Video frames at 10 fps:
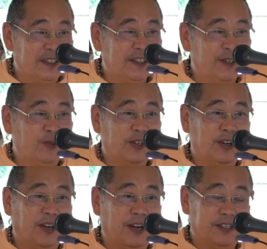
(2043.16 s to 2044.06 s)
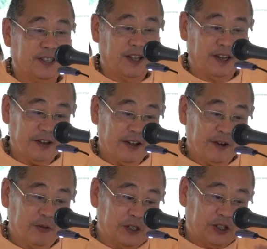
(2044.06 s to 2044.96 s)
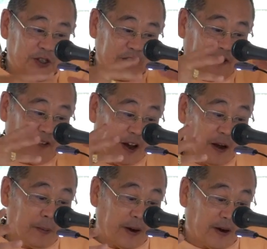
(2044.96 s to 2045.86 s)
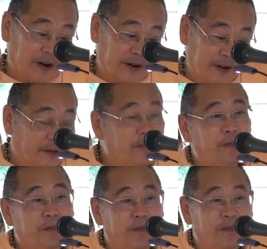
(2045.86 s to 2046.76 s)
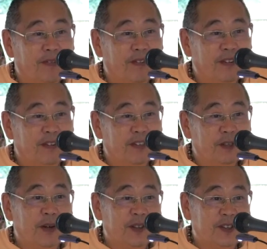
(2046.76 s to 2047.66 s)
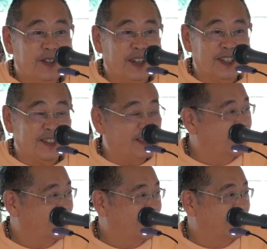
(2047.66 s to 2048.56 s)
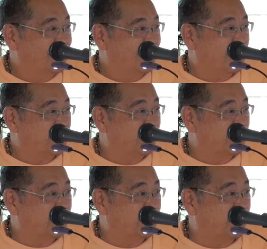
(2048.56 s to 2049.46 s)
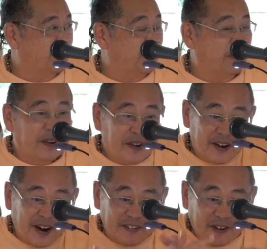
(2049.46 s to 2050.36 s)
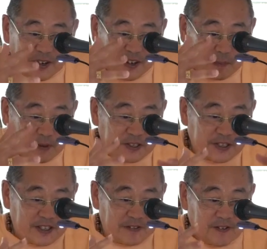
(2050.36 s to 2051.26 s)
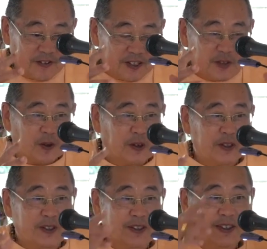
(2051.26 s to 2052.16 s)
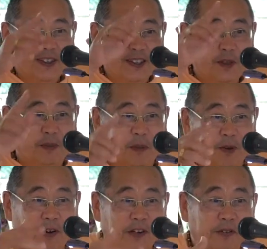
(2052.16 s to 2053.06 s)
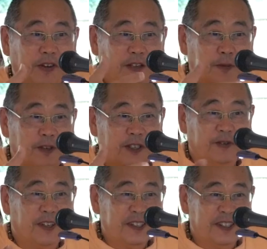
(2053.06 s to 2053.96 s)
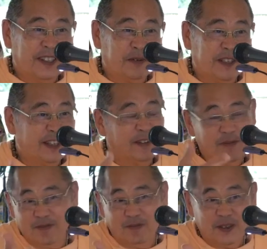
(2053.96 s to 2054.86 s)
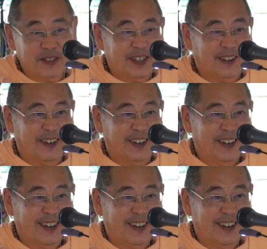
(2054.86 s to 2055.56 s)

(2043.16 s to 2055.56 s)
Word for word: is to realize that we should develop our spiritual senses, our spiritual form, and then we can perceive spiritually, Supreme Lord, and develop spiritual relationships and get bliss that way.